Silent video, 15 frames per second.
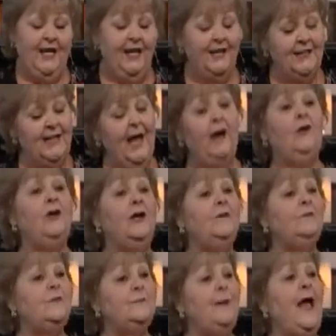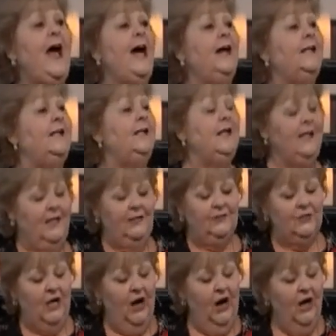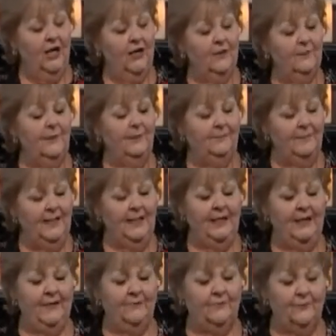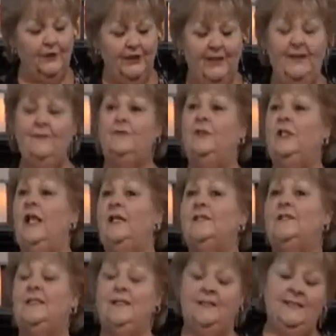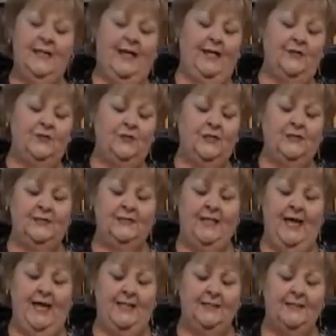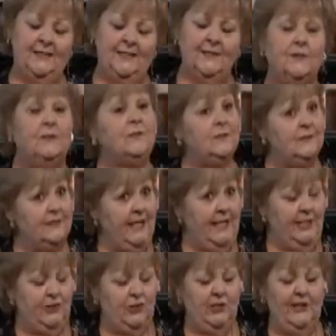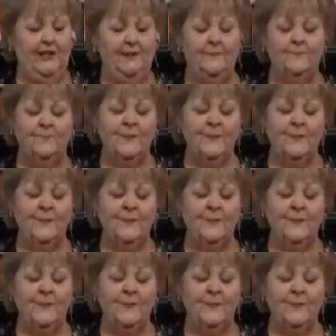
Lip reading: it now comes back to harm me, for evil, as the sage says, sagely,